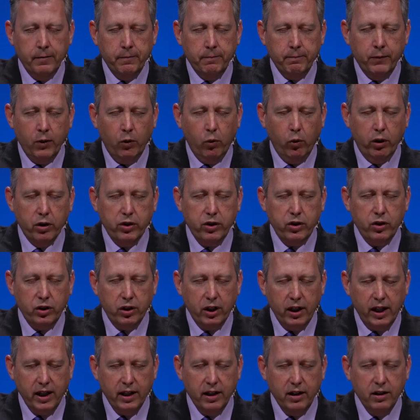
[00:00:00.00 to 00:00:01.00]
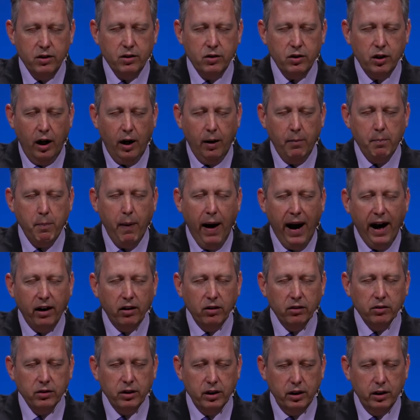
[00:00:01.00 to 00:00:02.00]
where sins
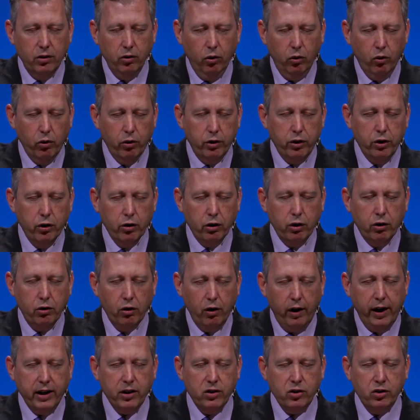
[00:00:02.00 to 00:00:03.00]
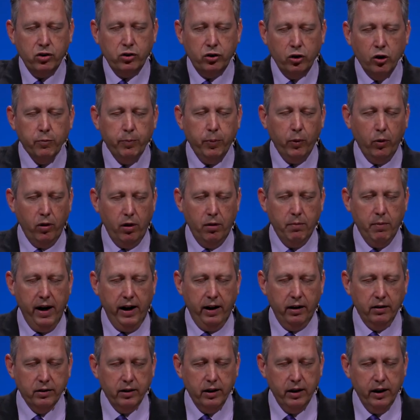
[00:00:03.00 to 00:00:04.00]
abounded, Lord, your grace
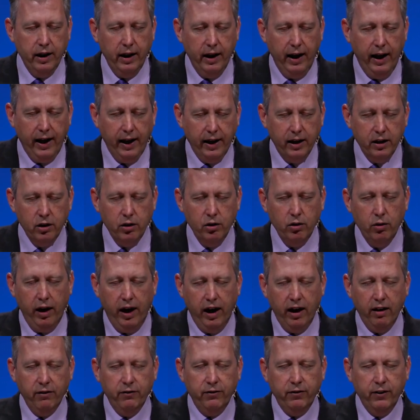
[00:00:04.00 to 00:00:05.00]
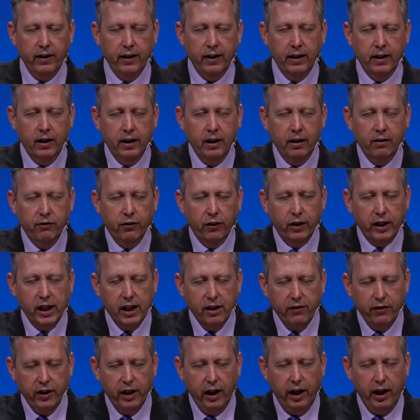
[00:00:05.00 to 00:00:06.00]
superabounded, and you have
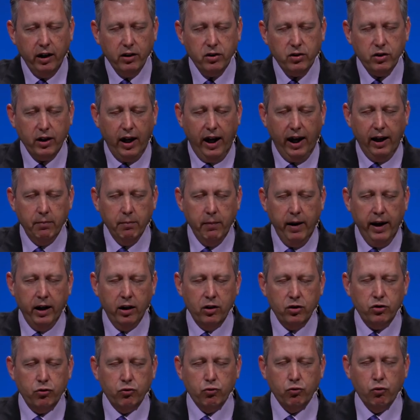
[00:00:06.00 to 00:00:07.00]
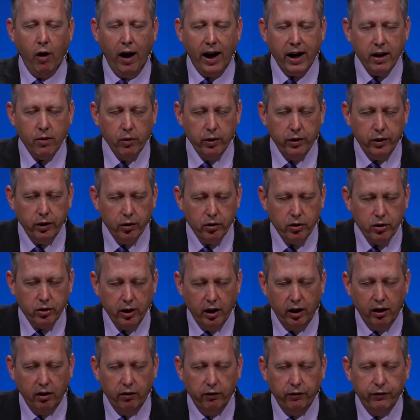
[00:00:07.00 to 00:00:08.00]
forgiven us and made us right with
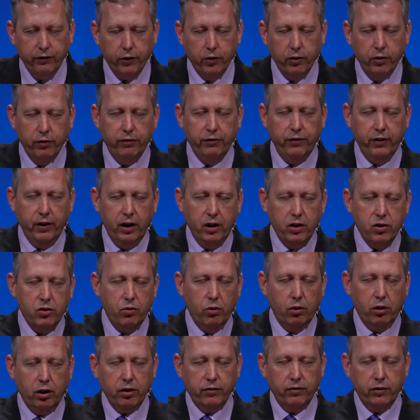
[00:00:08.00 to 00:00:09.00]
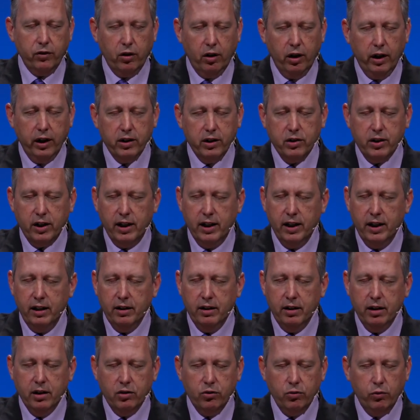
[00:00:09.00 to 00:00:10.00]
yourself through the finished work of Christ. In
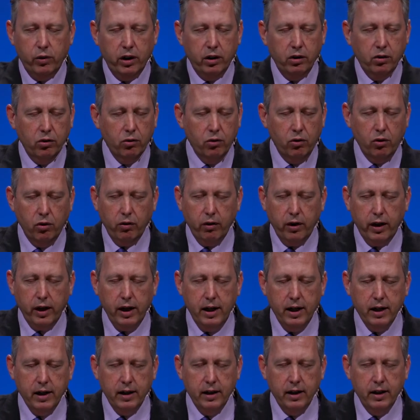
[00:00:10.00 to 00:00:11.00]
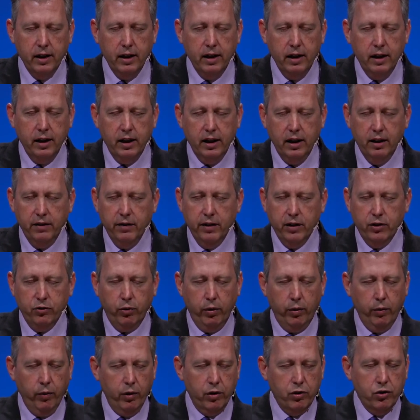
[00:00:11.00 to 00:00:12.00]
this we glory, in this we
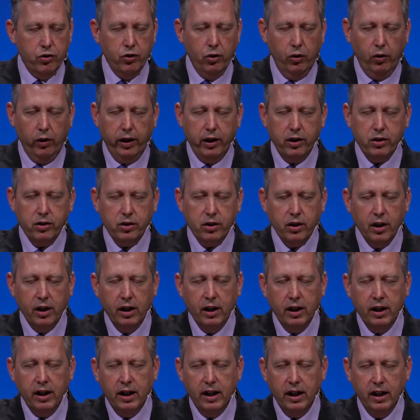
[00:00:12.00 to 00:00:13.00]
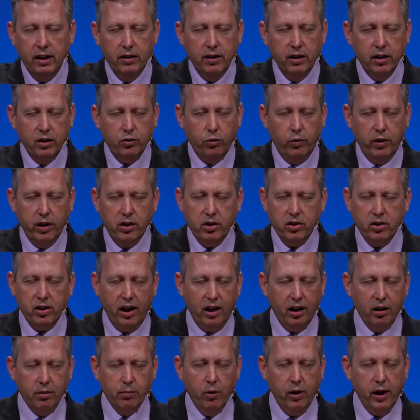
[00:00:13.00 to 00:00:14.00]
rejoice, in this we
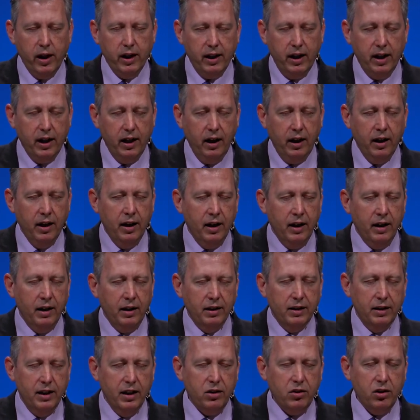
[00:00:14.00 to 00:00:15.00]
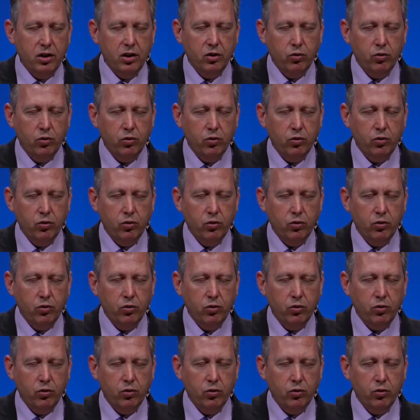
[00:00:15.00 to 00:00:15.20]
celebrate. It, this is